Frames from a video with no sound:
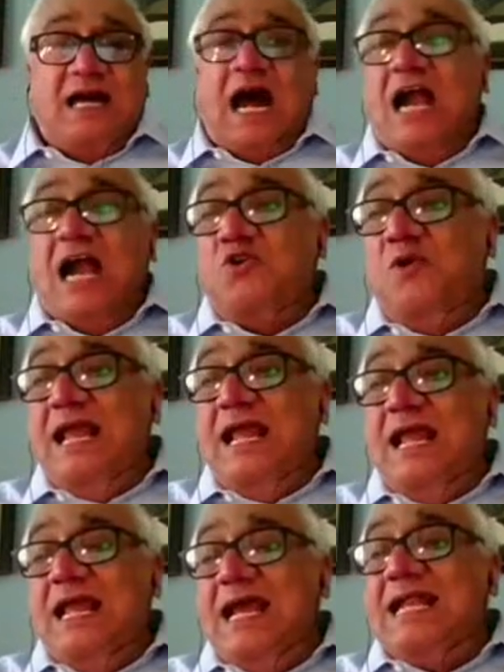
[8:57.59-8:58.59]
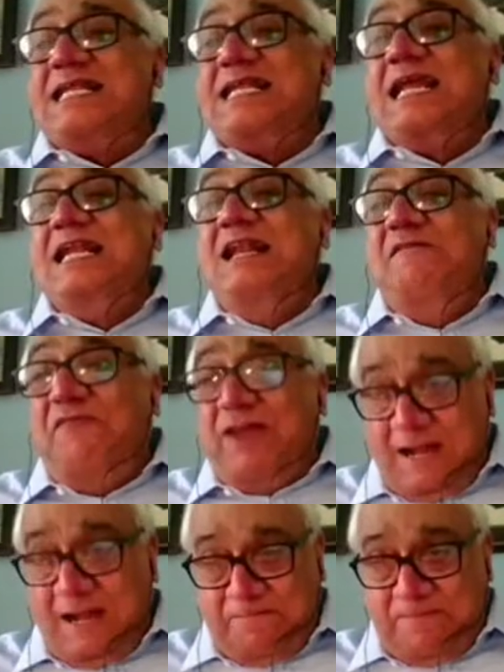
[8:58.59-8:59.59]
are today a
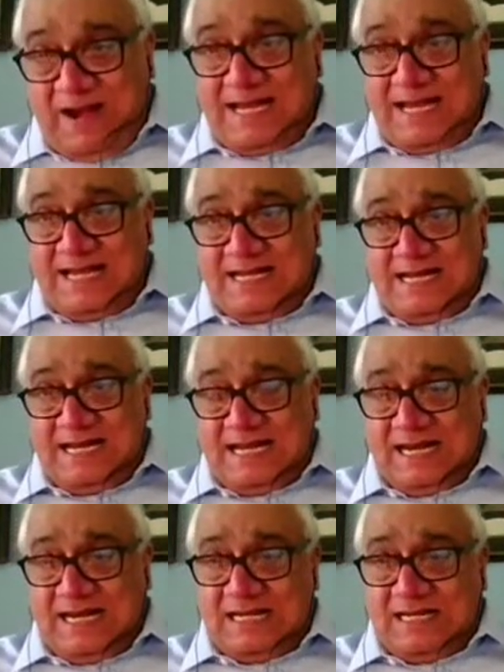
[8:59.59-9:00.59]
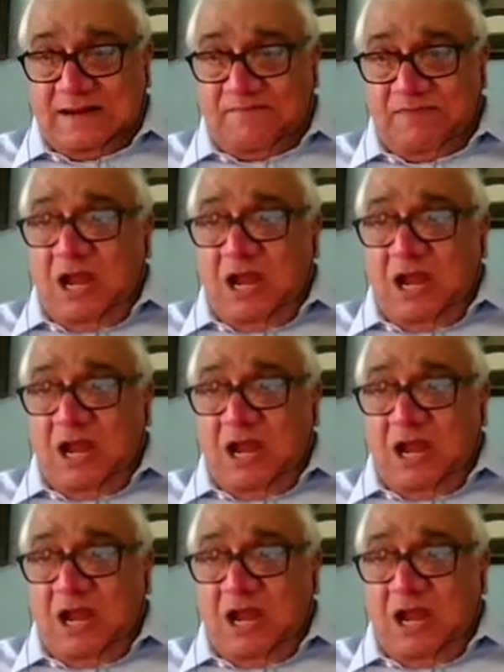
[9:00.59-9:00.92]
significant presence in the region.